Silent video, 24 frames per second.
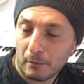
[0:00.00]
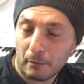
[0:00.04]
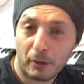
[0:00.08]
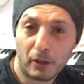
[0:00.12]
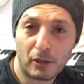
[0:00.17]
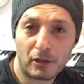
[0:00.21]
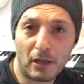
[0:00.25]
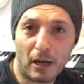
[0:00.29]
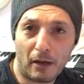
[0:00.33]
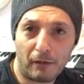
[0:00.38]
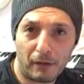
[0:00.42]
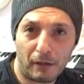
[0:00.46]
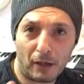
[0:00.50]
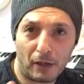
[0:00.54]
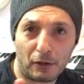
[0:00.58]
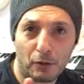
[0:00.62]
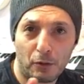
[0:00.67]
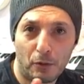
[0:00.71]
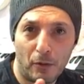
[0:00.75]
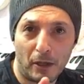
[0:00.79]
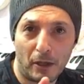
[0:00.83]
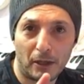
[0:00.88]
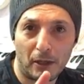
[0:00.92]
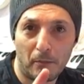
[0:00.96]
because I've got
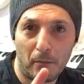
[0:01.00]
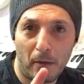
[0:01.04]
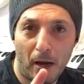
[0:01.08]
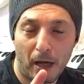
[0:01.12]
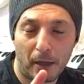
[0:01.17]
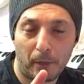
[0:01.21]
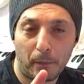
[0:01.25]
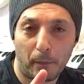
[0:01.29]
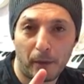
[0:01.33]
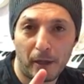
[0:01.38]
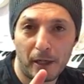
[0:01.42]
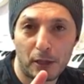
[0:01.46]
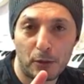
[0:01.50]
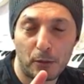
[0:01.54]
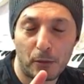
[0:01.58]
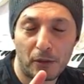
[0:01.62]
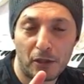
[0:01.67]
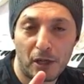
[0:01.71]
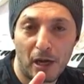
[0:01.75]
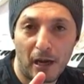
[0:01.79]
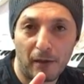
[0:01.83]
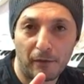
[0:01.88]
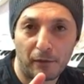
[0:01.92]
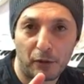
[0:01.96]
two other mic pre's
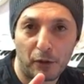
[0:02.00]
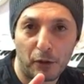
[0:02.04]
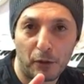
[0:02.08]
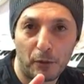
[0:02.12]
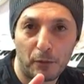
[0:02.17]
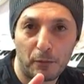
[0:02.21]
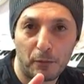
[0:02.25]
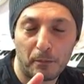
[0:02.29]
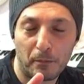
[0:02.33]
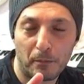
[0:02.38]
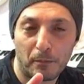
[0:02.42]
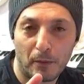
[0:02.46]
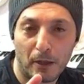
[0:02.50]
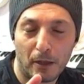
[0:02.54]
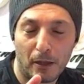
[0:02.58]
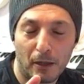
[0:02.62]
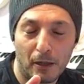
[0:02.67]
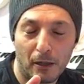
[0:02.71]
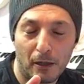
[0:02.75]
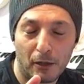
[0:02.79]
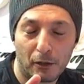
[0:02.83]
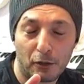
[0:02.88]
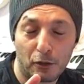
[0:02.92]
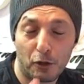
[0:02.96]
which have
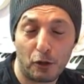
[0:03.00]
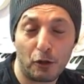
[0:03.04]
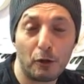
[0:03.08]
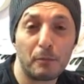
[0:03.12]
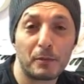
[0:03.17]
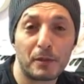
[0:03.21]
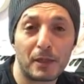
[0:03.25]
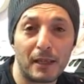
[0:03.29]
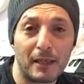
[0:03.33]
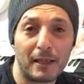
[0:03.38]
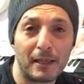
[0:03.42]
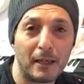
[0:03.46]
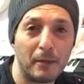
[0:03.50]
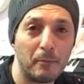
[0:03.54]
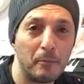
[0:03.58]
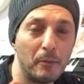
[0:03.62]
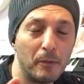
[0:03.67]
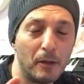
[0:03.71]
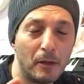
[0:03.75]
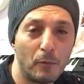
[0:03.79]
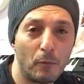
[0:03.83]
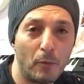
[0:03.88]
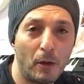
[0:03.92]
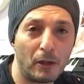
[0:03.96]
tubes in
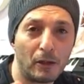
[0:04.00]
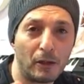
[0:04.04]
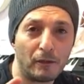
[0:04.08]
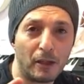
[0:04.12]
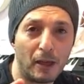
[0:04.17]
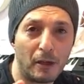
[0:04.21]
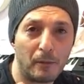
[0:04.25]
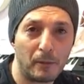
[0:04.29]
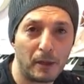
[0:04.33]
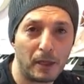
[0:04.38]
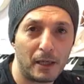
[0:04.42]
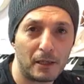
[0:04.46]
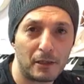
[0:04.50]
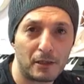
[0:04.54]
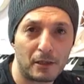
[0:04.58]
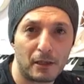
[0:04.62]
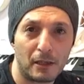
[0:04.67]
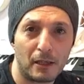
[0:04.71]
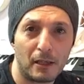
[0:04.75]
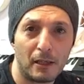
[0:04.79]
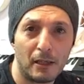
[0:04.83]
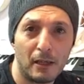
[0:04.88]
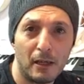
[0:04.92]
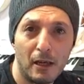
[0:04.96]
them. One of them is
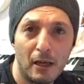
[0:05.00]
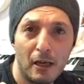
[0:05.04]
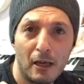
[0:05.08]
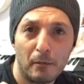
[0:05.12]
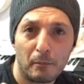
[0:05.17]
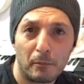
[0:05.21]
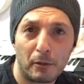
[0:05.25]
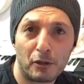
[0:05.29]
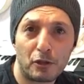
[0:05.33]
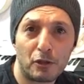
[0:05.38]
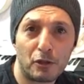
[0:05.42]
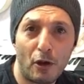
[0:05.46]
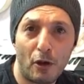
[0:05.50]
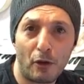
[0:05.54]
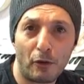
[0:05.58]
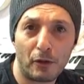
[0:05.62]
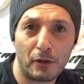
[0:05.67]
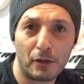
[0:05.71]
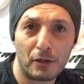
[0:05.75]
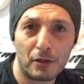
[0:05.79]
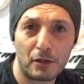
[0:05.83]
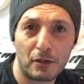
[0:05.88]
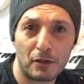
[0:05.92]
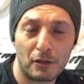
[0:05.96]
the
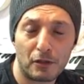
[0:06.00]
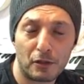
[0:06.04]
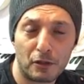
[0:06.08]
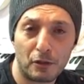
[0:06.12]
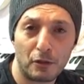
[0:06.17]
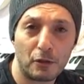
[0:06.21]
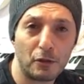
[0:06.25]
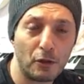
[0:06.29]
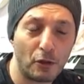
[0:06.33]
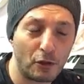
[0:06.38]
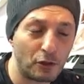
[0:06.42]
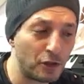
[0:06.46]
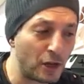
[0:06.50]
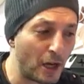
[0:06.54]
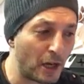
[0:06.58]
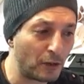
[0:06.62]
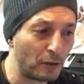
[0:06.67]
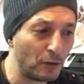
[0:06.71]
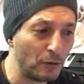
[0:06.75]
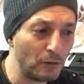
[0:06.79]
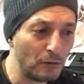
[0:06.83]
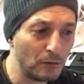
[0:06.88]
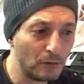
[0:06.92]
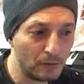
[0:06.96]
Personas Studio
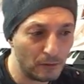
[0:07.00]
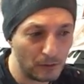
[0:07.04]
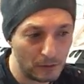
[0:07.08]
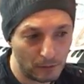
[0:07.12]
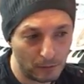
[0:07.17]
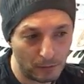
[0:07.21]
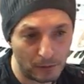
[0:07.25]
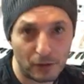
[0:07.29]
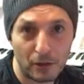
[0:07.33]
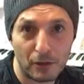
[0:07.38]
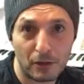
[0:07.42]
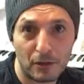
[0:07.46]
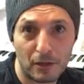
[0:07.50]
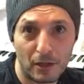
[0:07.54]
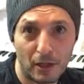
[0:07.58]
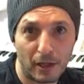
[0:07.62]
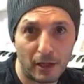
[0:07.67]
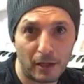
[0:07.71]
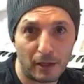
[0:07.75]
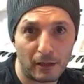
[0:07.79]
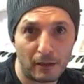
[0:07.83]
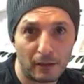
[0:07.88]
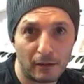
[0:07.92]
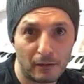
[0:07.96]
channel, which is
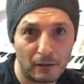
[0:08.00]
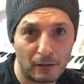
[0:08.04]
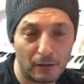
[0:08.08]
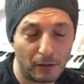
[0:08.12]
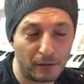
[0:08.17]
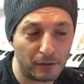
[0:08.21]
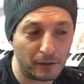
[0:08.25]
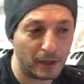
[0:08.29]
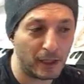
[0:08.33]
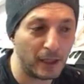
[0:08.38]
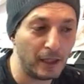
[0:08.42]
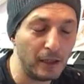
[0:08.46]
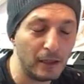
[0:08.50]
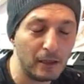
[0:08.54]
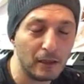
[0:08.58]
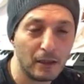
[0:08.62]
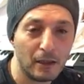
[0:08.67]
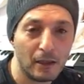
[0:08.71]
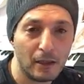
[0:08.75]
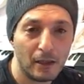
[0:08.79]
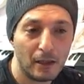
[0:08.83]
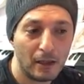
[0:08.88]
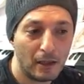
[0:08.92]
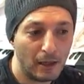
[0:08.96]
sitting over there.
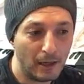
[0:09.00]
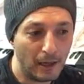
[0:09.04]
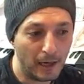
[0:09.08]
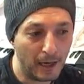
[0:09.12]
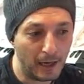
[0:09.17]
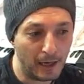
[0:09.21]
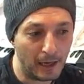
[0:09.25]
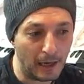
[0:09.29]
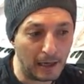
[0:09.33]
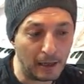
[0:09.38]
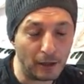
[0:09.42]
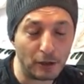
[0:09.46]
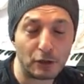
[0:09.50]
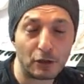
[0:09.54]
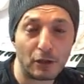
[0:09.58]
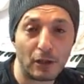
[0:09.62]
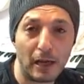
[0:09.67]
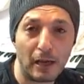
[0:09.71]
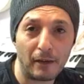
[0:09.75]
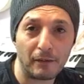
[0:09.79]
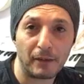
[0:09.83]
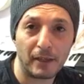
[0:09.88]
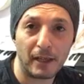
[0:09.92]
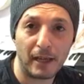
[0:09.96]
And I also
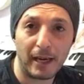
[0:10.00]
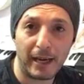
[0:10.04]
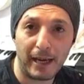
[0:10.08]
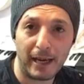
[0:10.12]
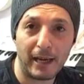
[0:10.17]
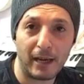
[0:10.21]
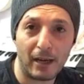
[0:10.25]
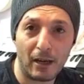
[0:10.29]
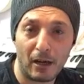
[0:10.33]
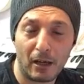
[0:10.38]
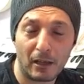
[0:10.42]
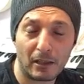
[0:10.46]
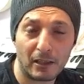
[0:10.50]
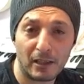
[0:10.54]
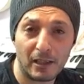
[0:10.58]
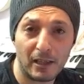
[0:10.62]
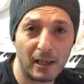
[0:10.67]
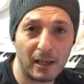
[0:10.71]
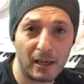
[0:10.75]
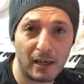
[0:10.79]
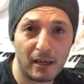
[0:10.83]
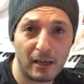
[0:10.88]
have the ART